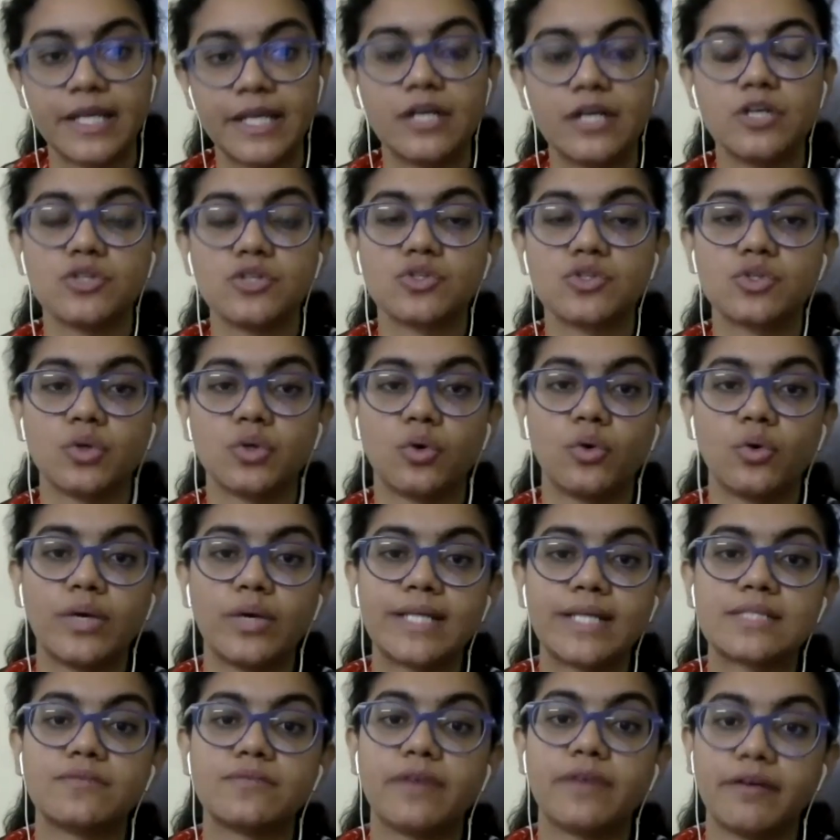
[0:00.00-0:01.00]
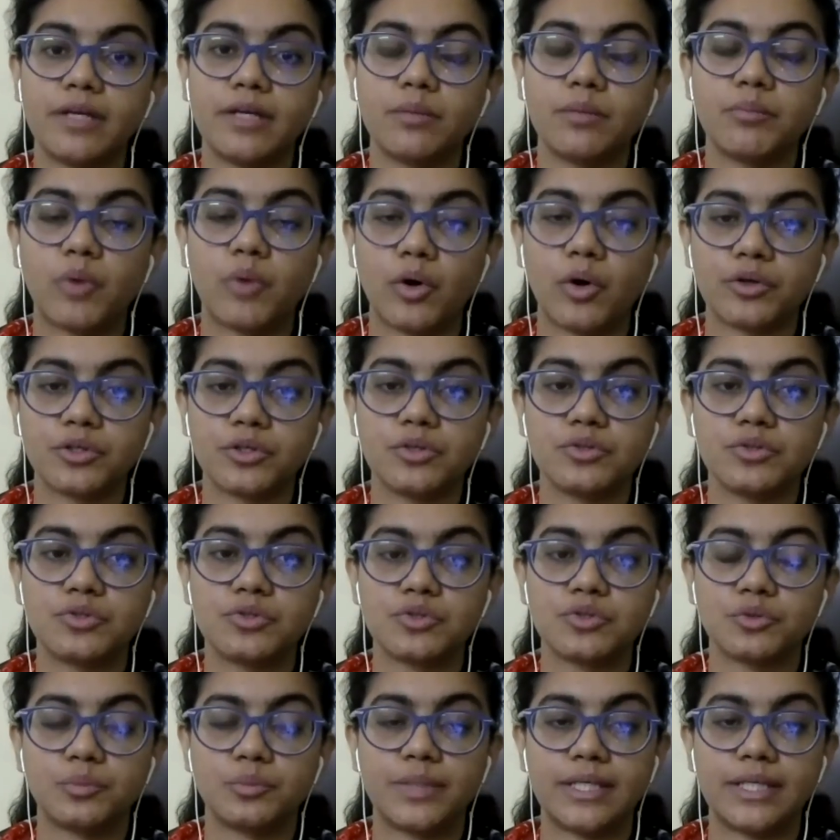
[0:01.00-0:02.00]
So it's very important
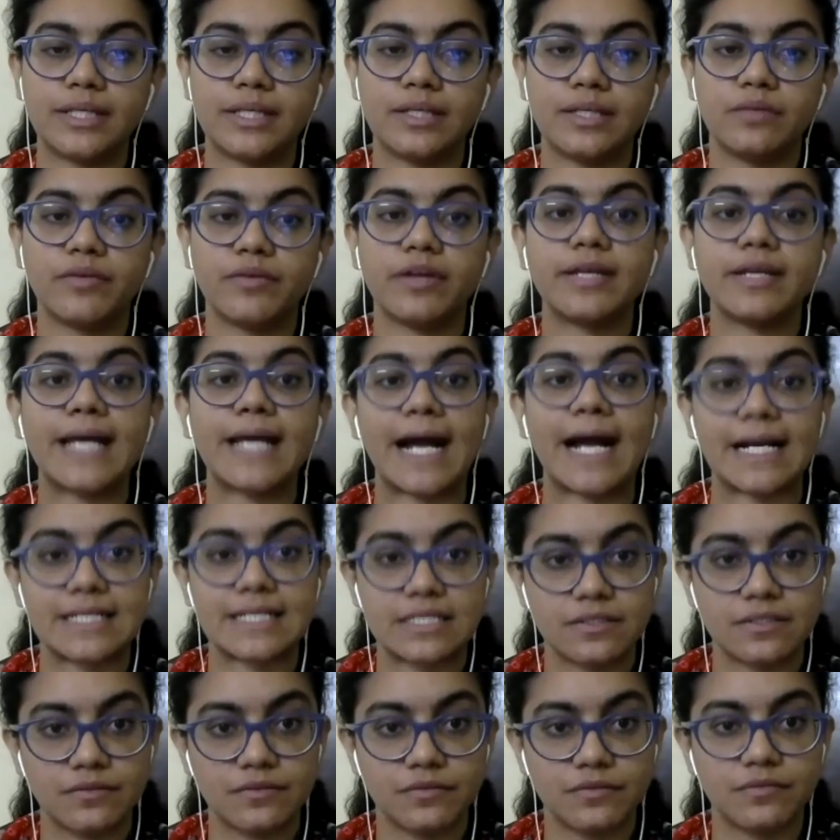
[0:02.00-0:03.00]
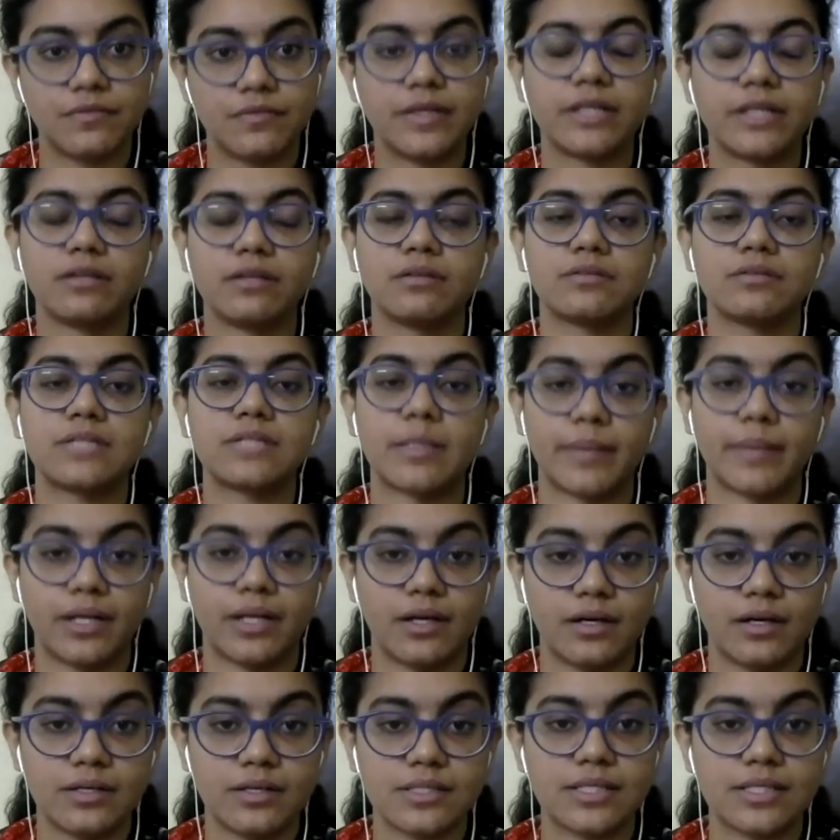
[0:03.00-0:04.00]
to be very active in
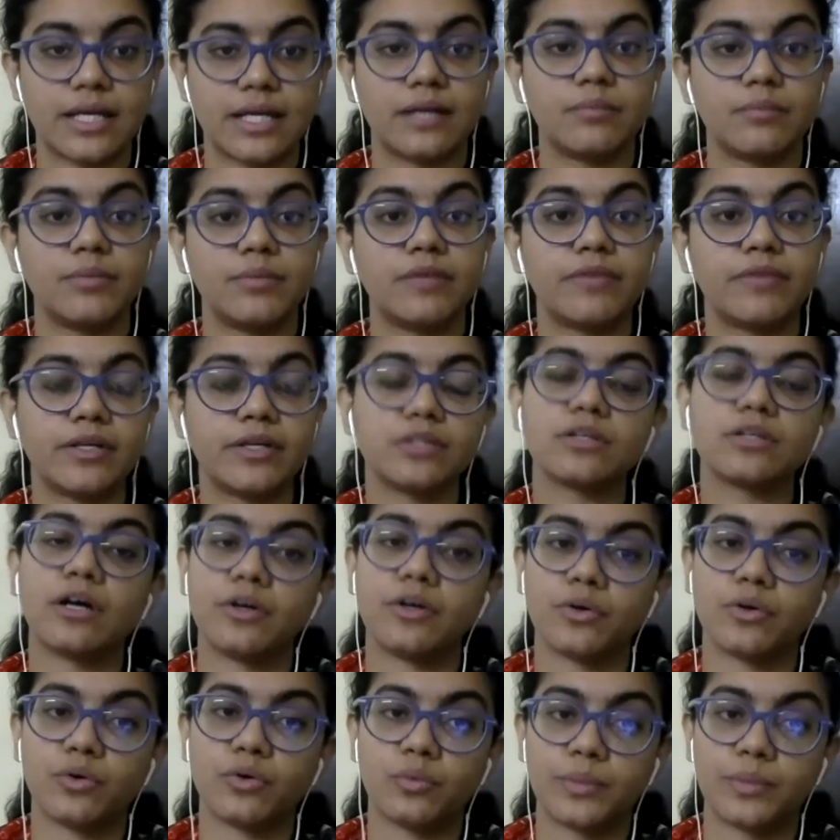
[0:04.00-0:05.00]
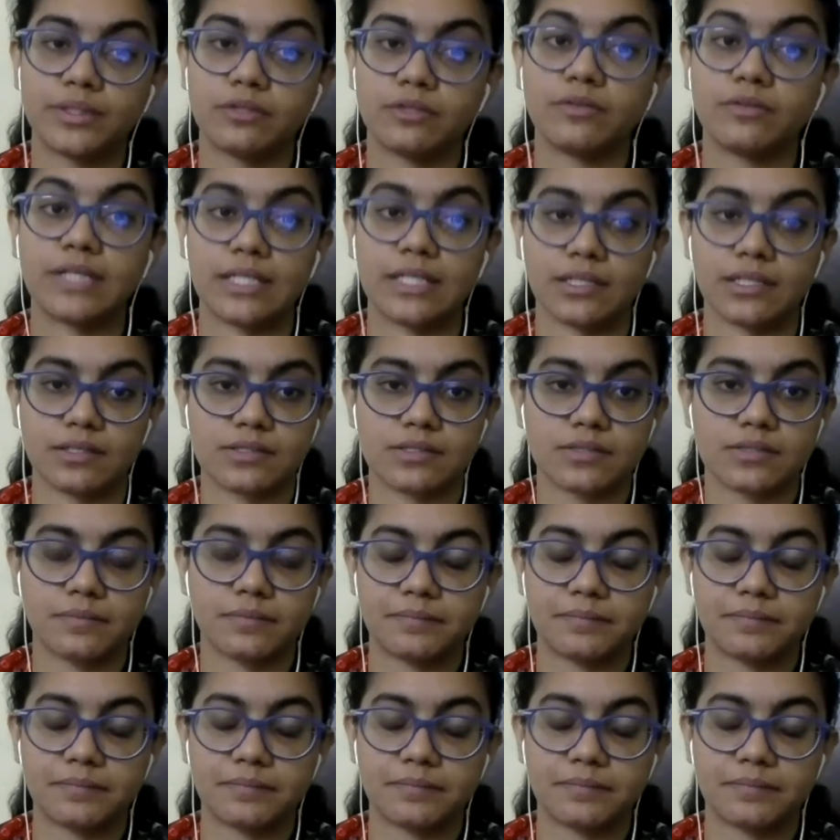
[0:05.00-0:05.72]
seminars and be very thorough with the readings.